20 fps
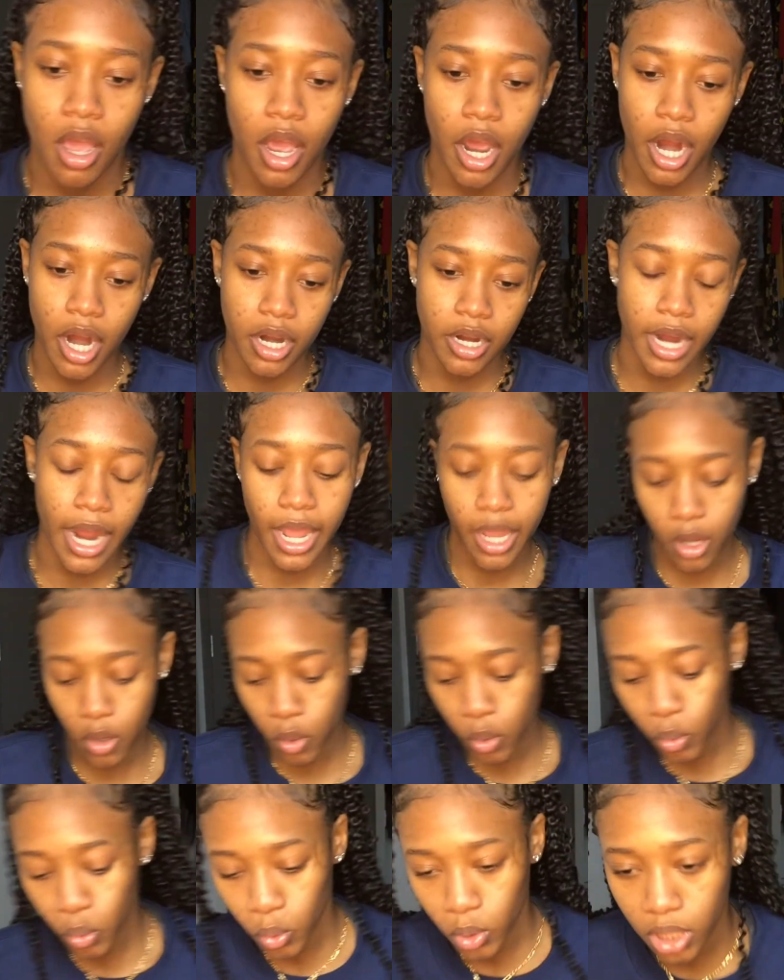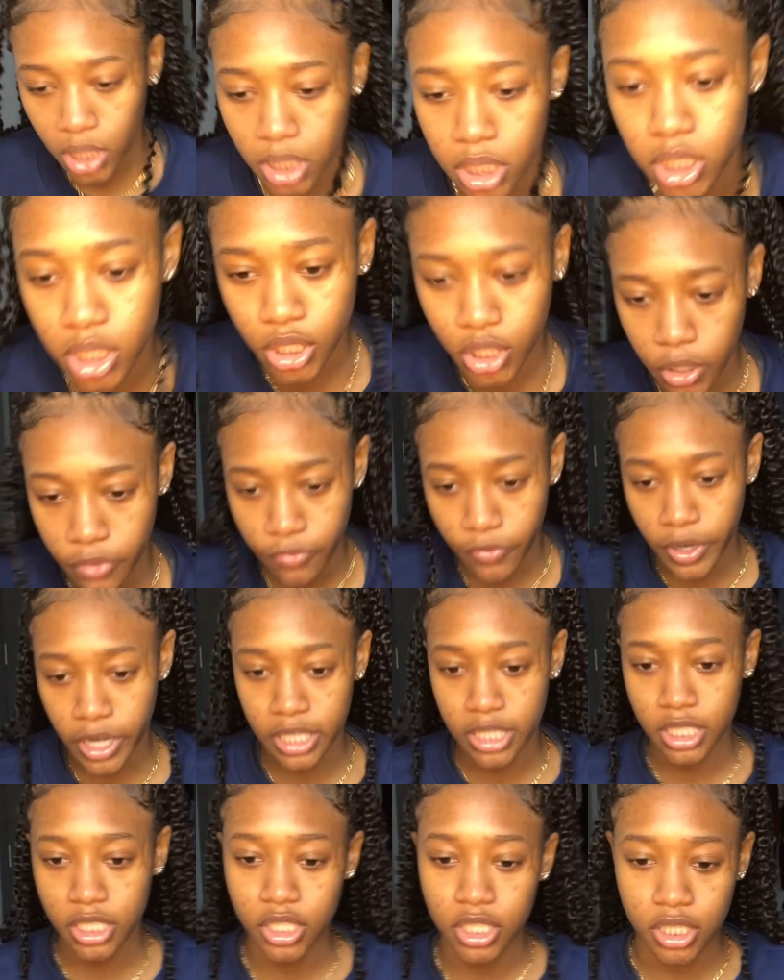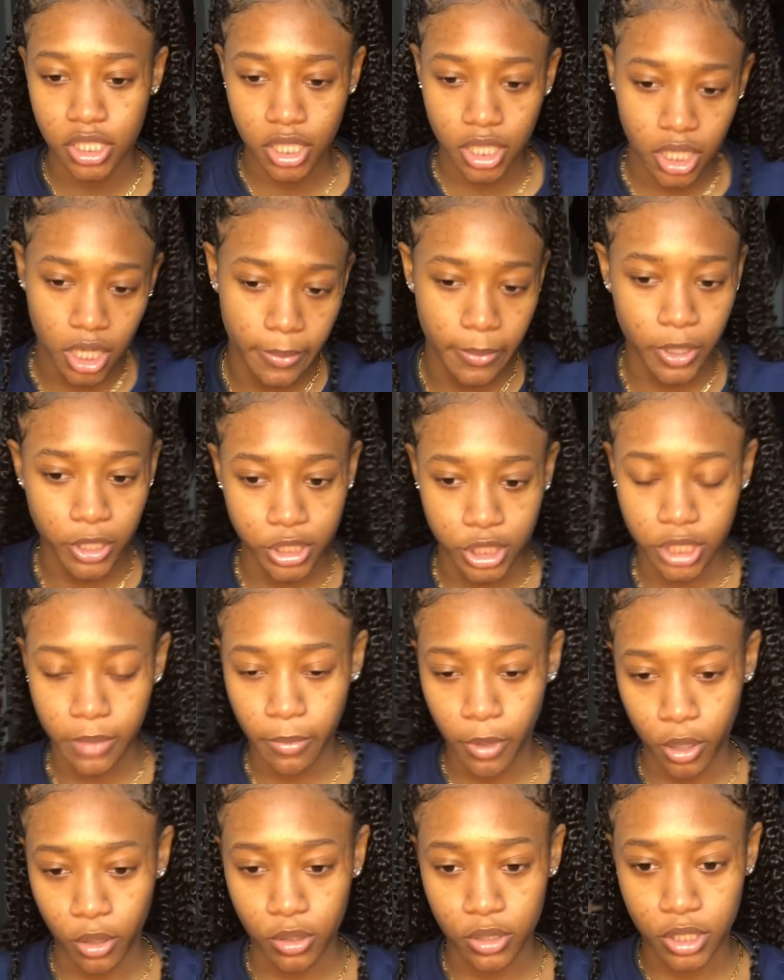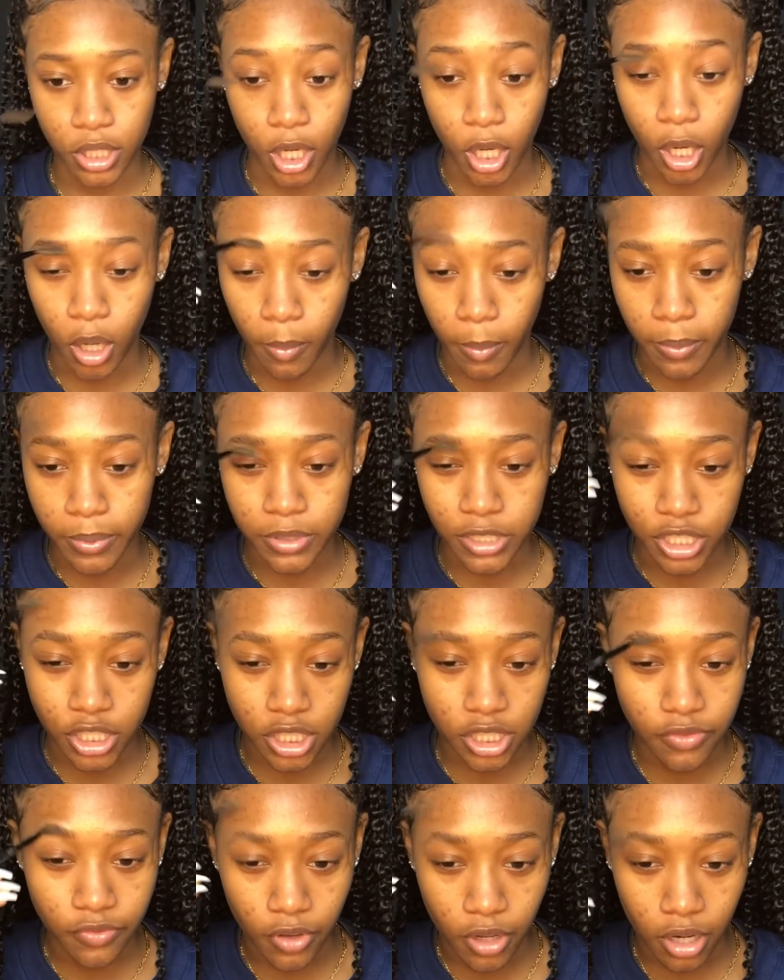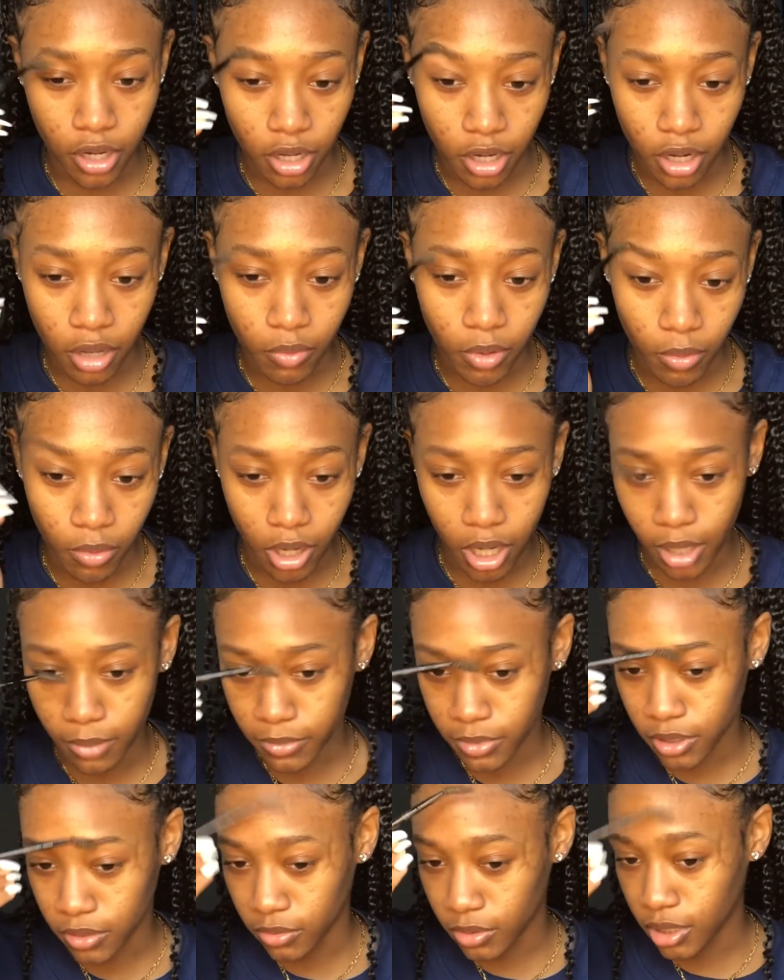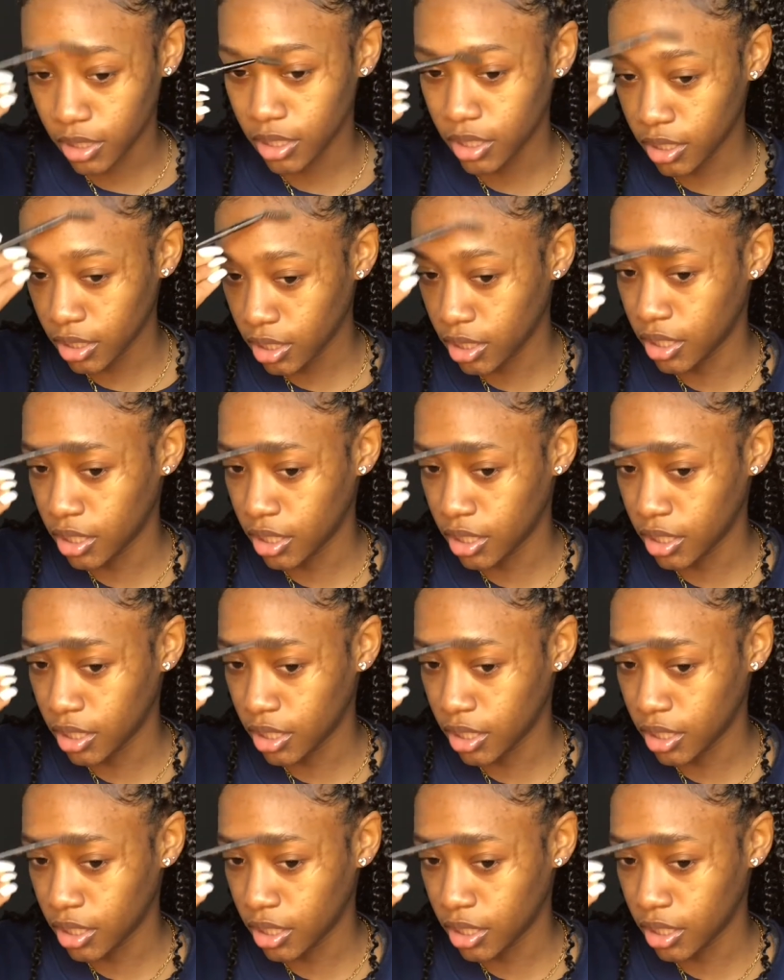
Alright, cool. So first you're just gonna brush your brows up. So just follow along with what I'm doing.